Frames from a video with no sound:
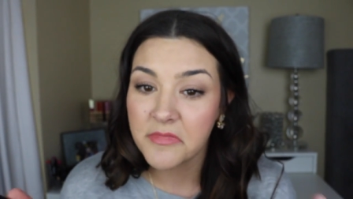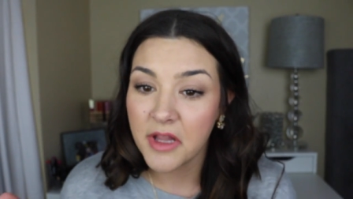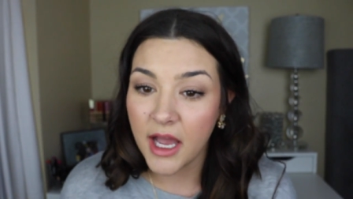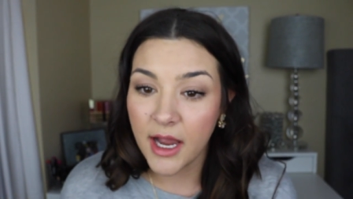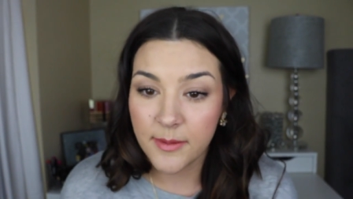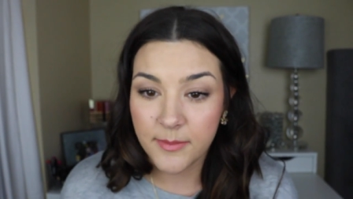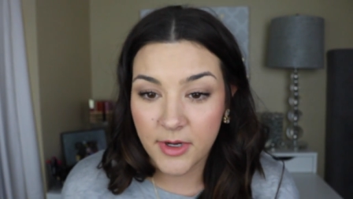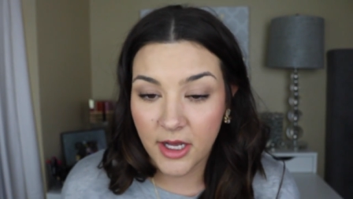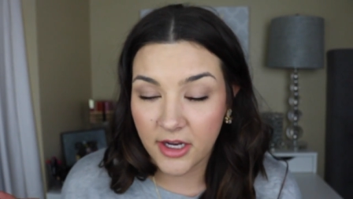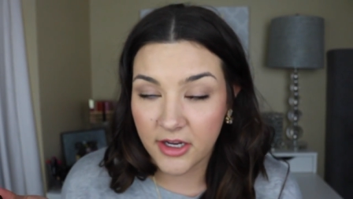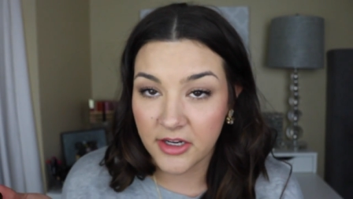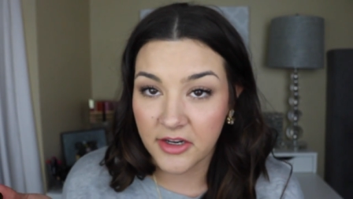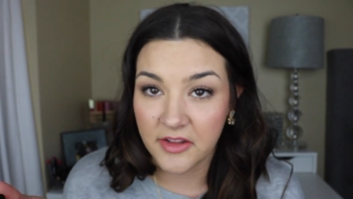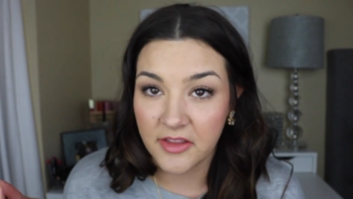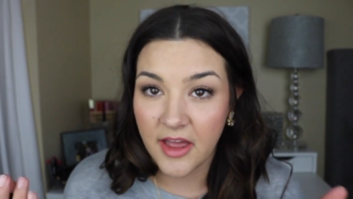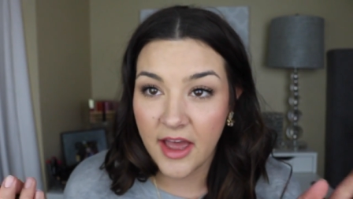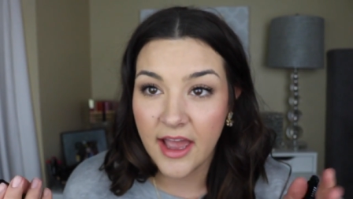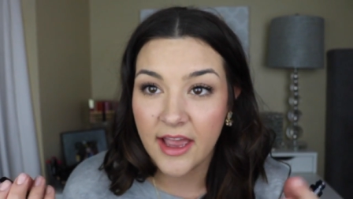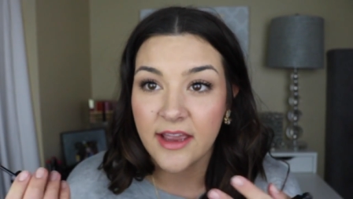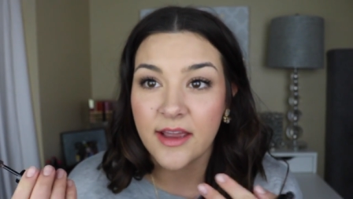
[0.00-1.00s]
I'm not gonna
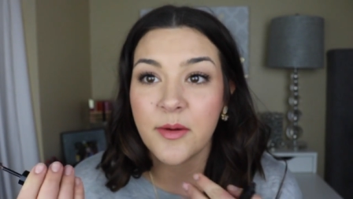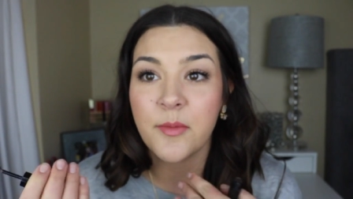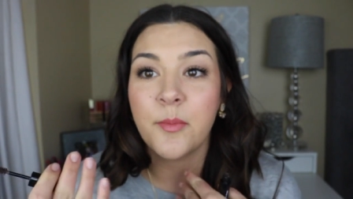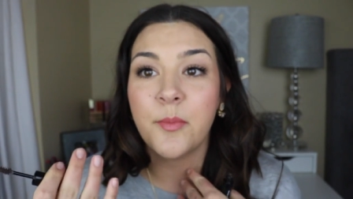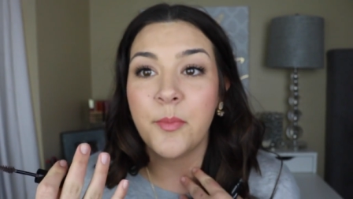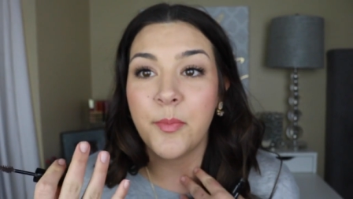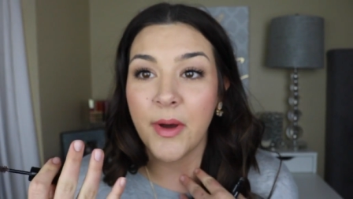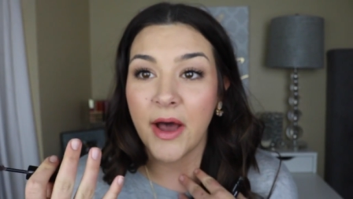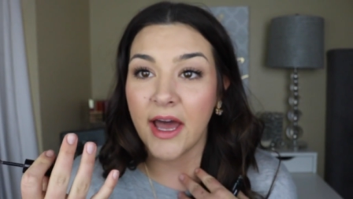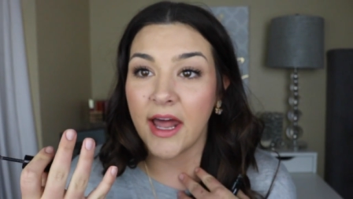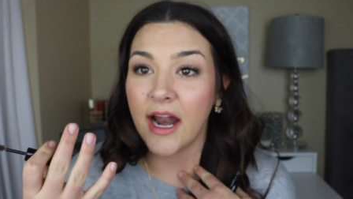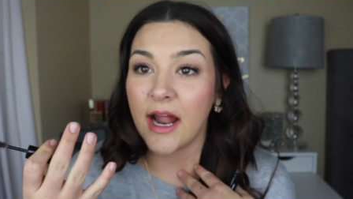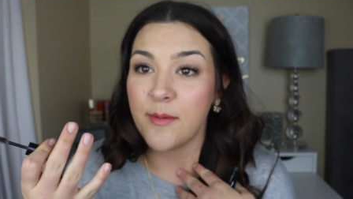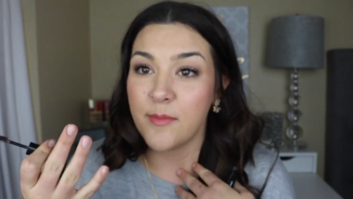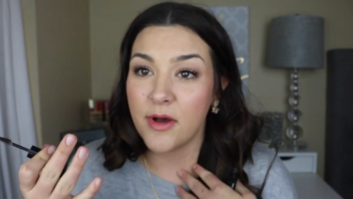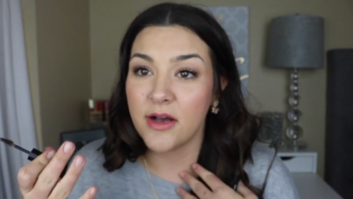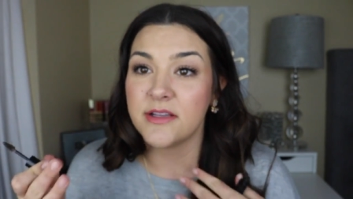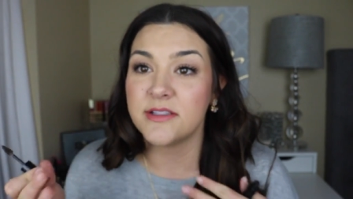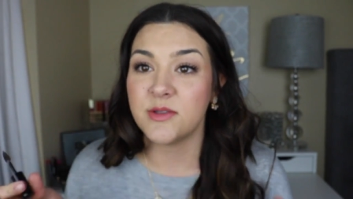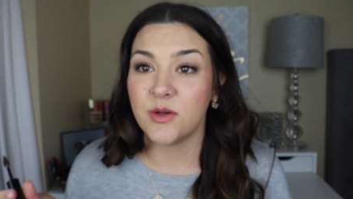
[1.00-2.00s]
lie, but
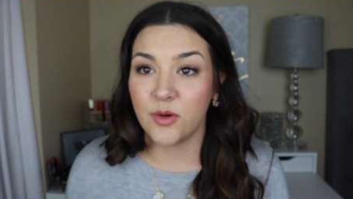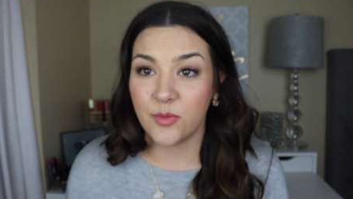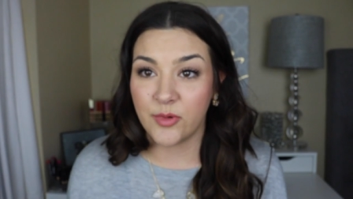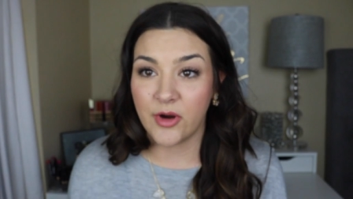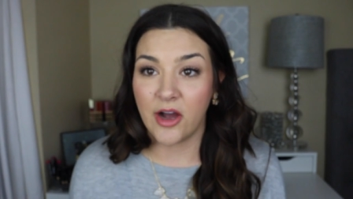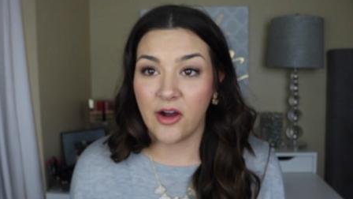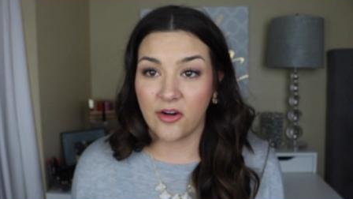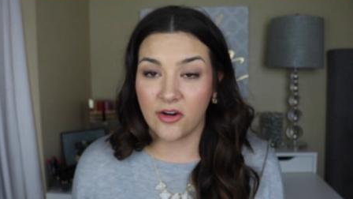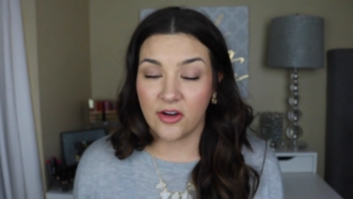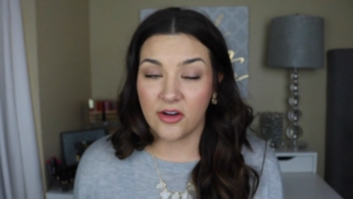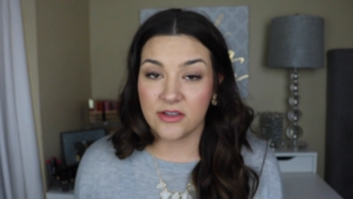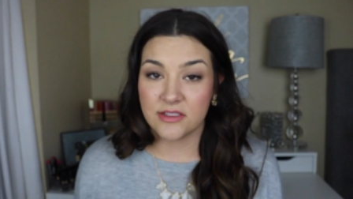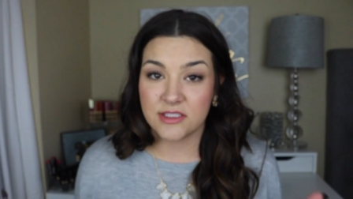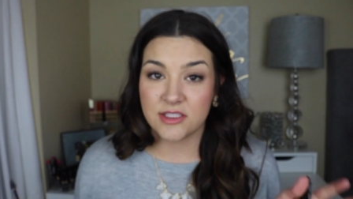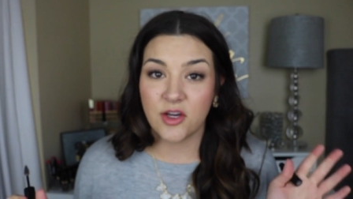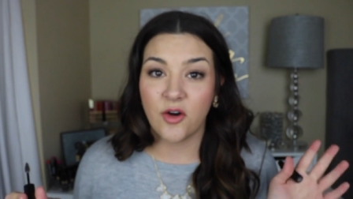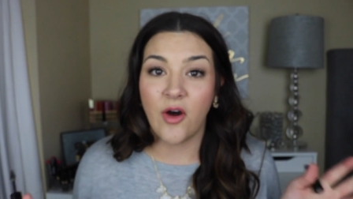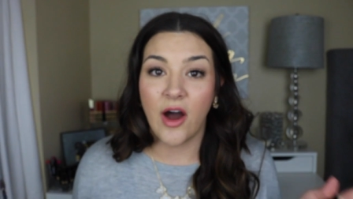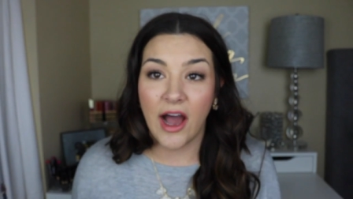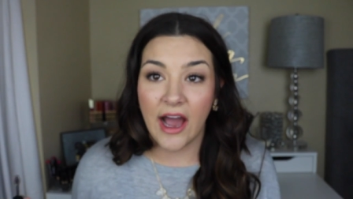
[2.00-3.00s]
I'm also a brow girl,
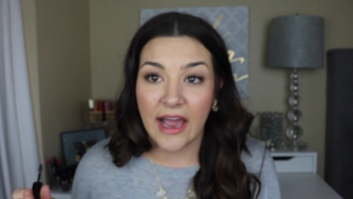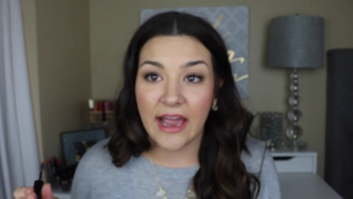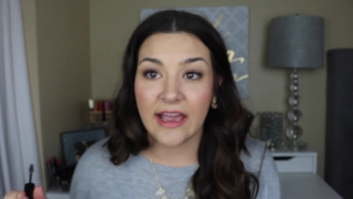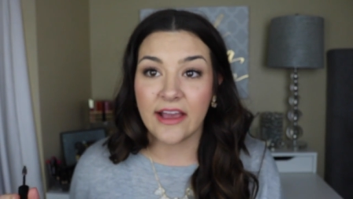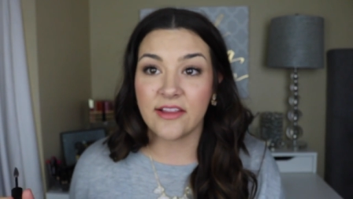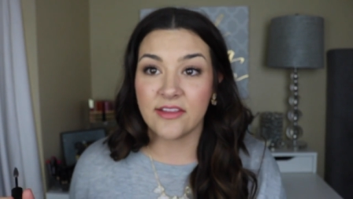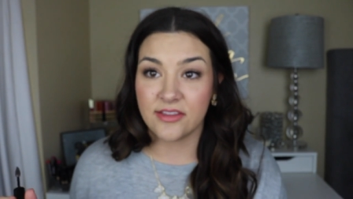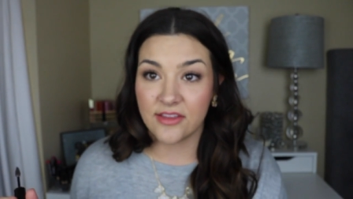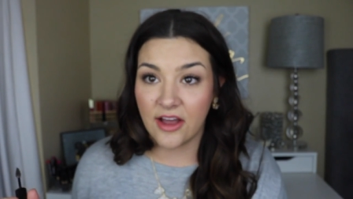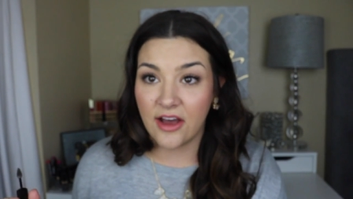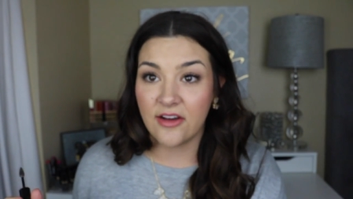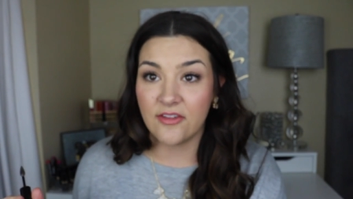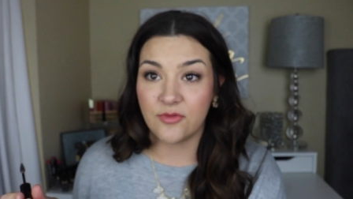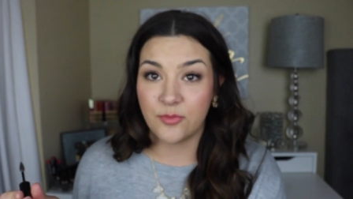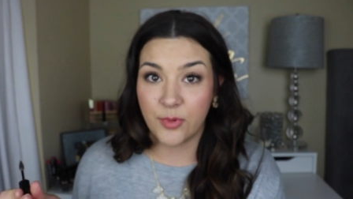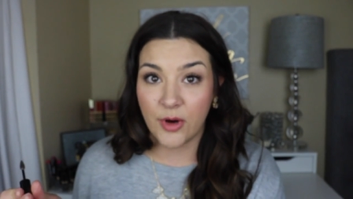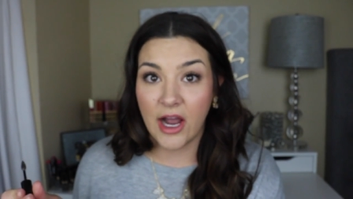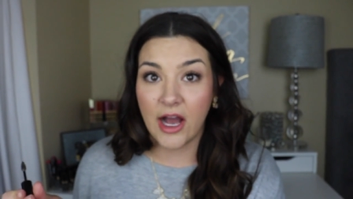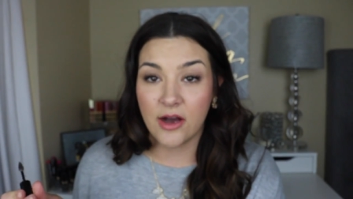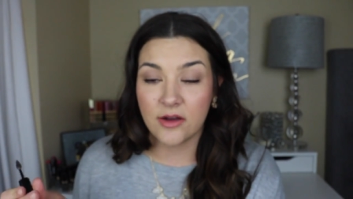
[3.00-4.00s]
so I
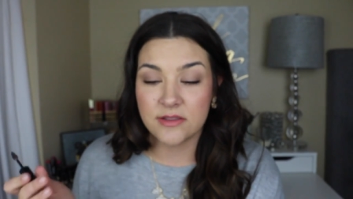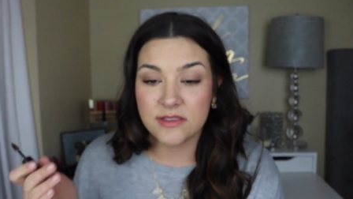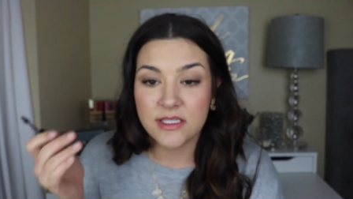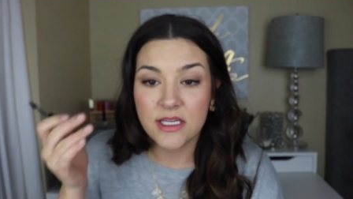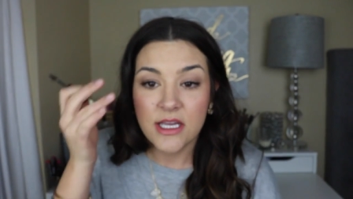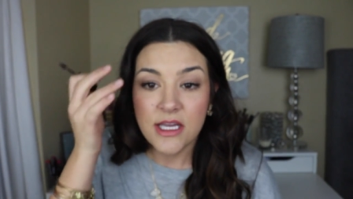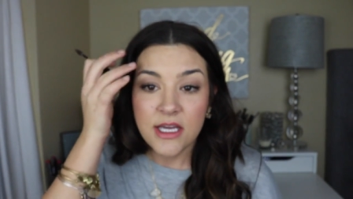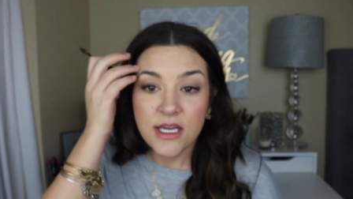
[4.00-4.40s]
love brows.